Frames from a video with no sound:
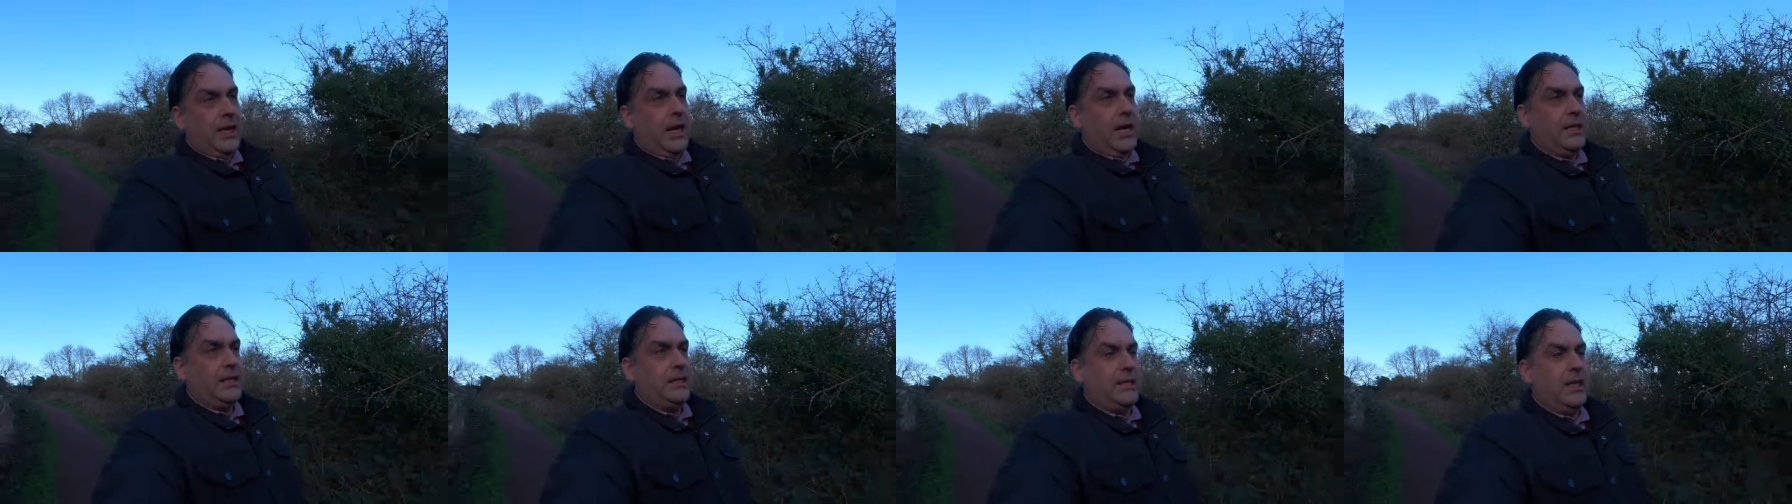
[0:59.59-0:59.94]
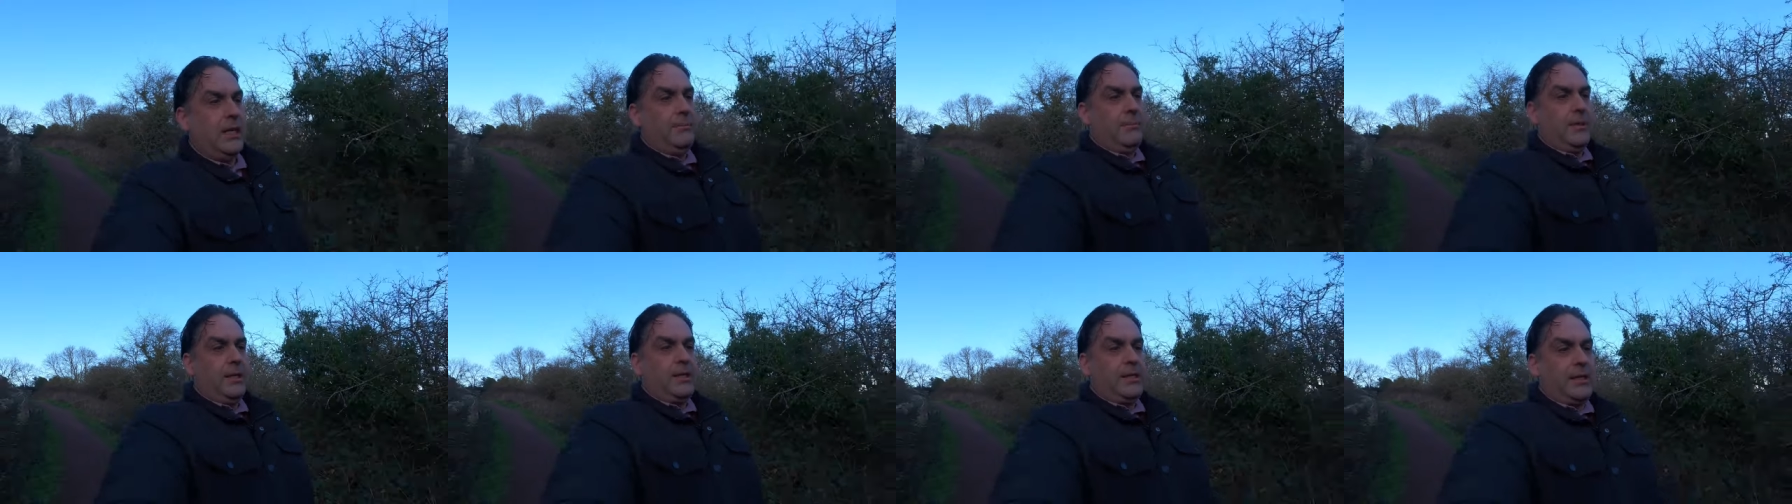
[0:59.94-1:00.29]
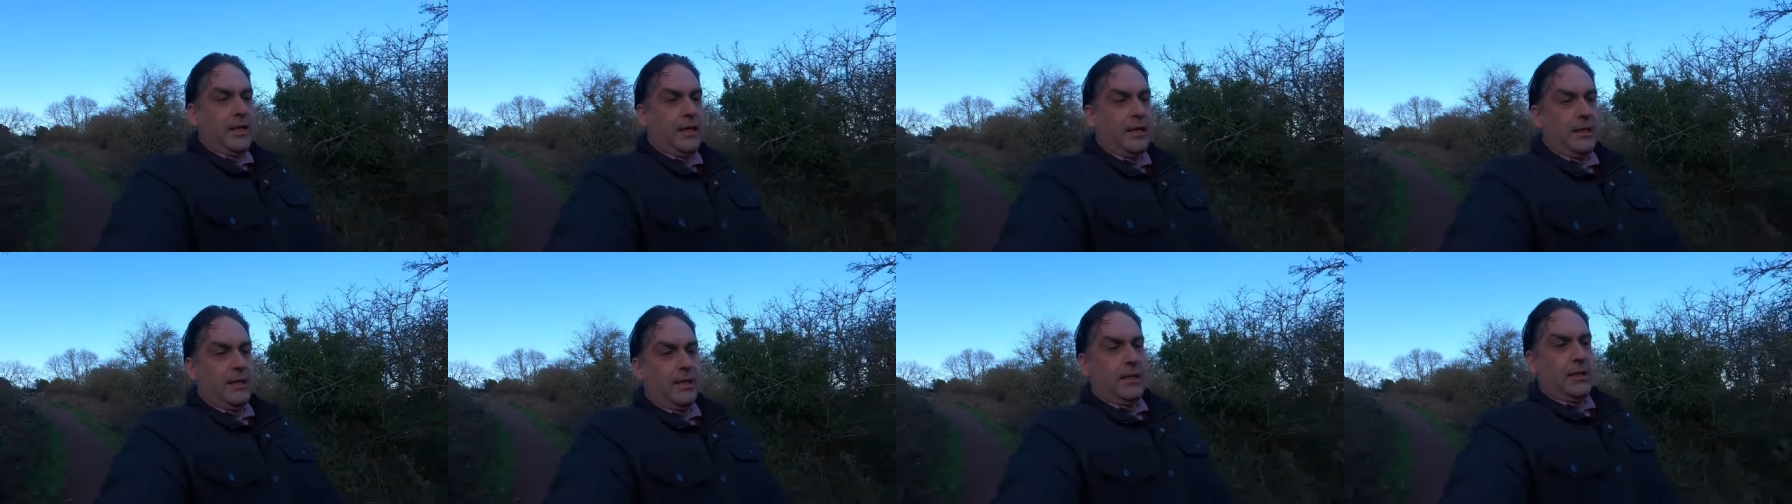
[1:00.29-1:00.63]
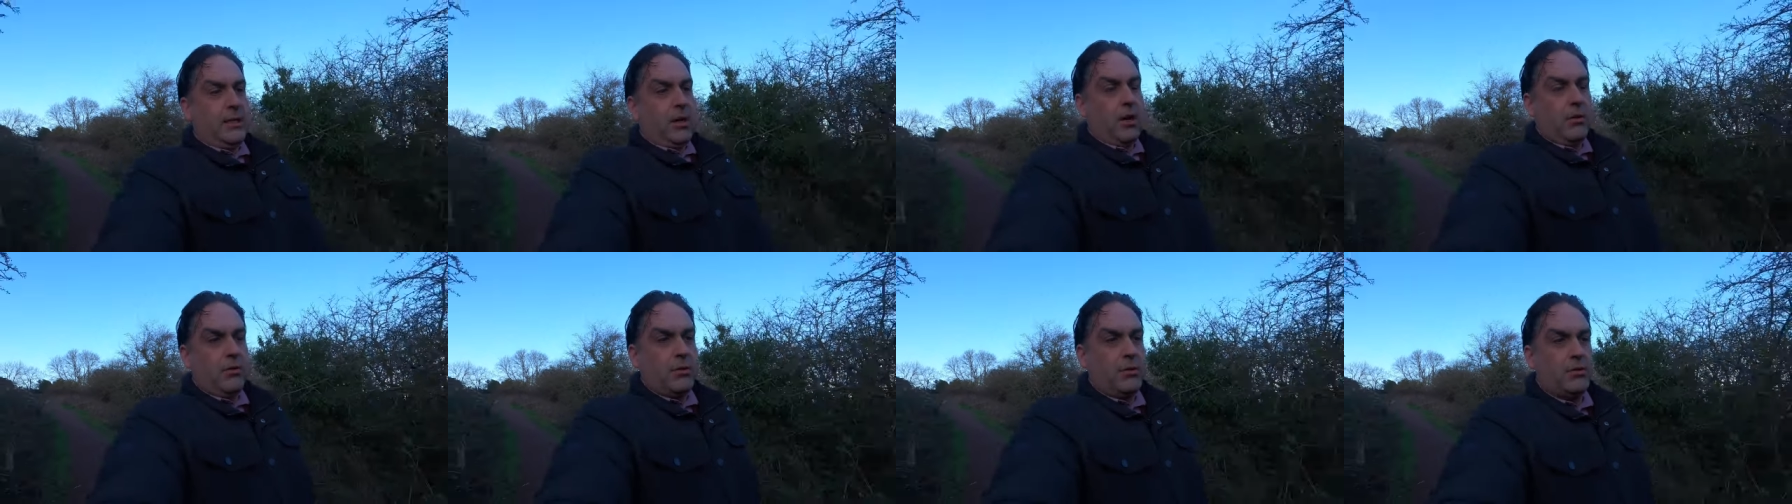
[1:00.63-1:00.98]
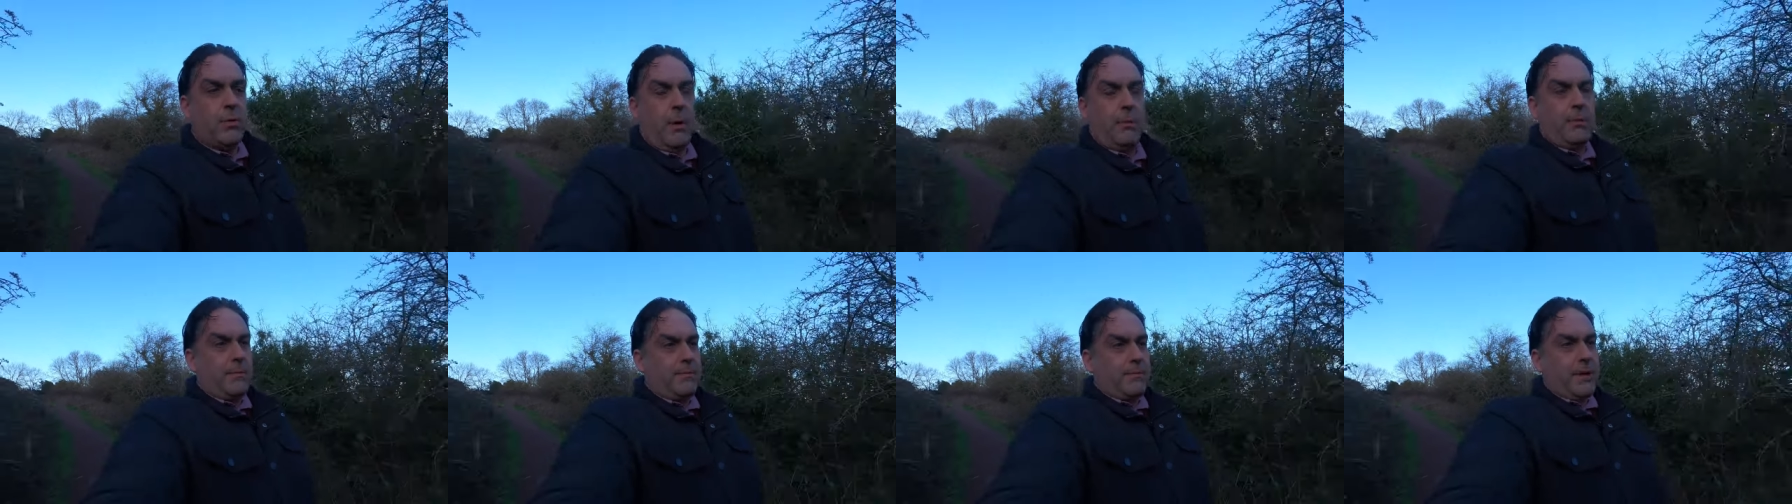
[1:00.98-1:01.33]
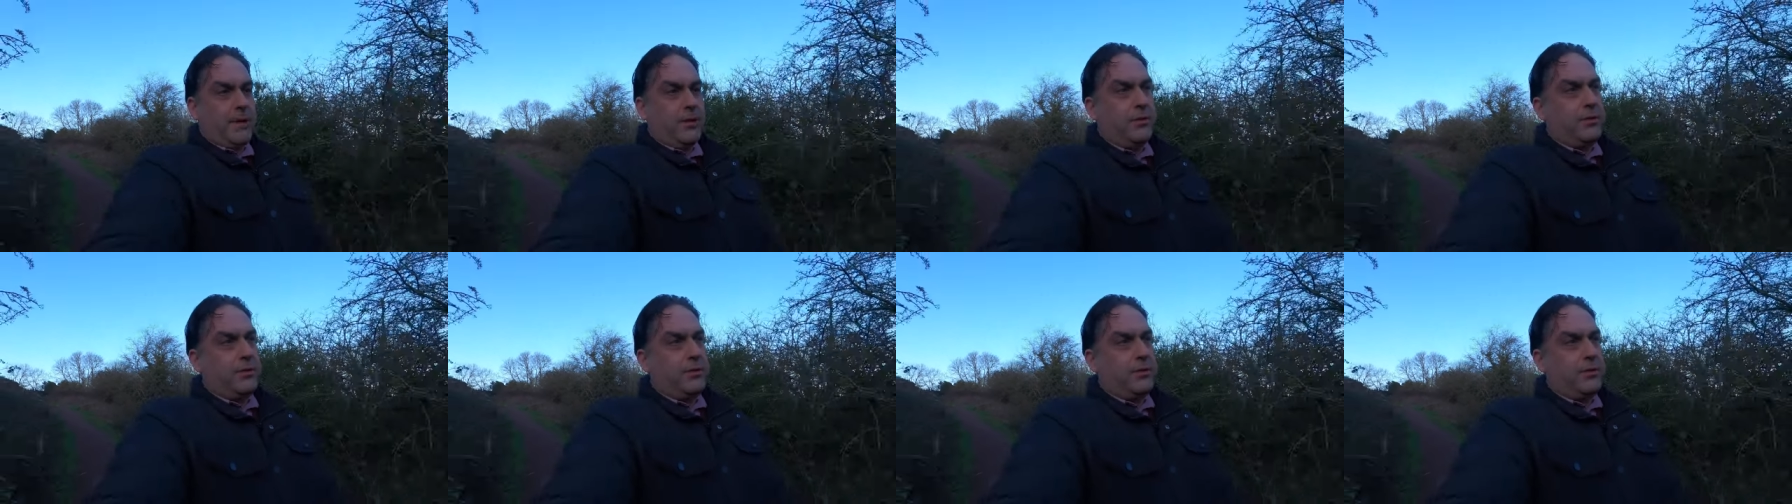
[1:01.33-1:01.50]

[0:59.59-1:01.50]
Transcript: and seen me sticking a cotton swab up my